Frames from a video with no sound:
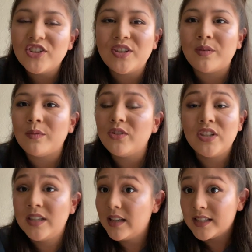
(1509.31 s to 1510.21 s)

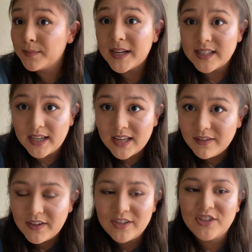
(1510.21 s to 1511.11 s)
She didn't expect any
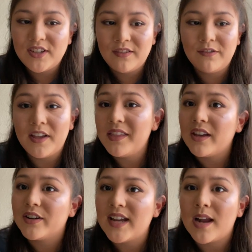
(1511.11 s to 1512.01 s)
of it, and she felt
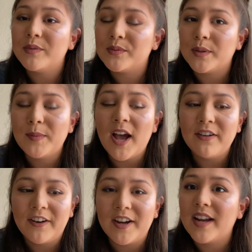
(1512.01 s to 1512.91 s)
like her dad was really proud
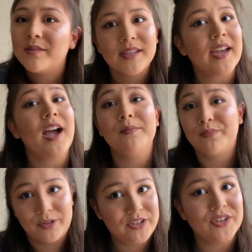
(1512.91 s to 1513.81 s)
of her, and I was like, I'm
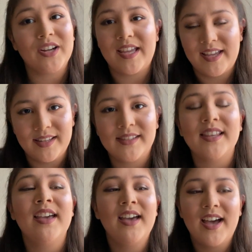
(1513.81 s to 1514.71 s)
pretty sure he is,
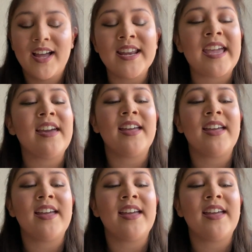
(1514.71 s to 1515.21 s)
honey.